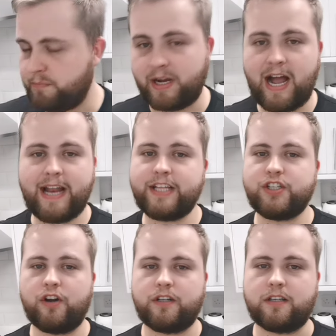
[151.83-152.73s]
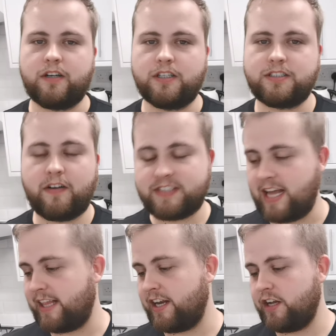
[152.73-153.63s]
Pergale chocolate, guys. I've
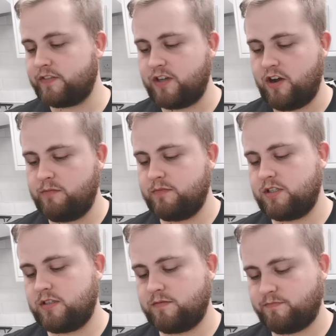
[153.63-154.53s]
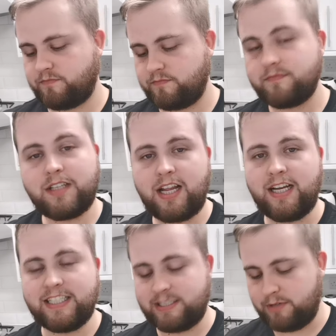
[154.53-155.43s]
said it enough times.
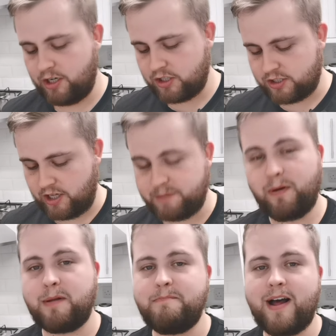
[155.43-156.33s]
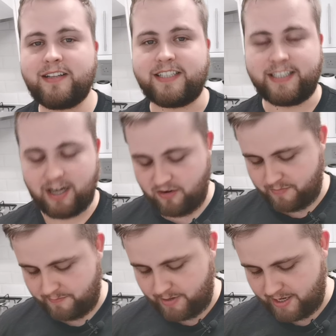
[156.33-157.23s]
Let's see what it looks like. It's probably melted now.
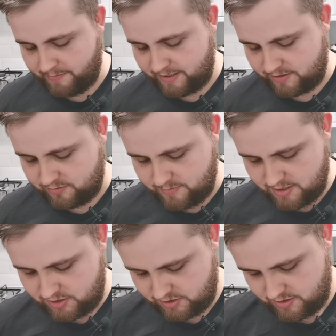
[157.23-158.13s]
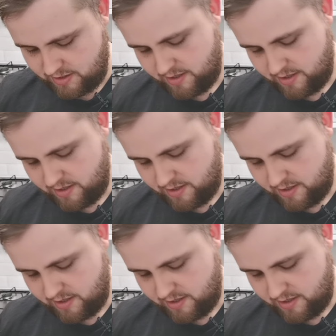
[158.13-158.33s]
I've been playing with it too much.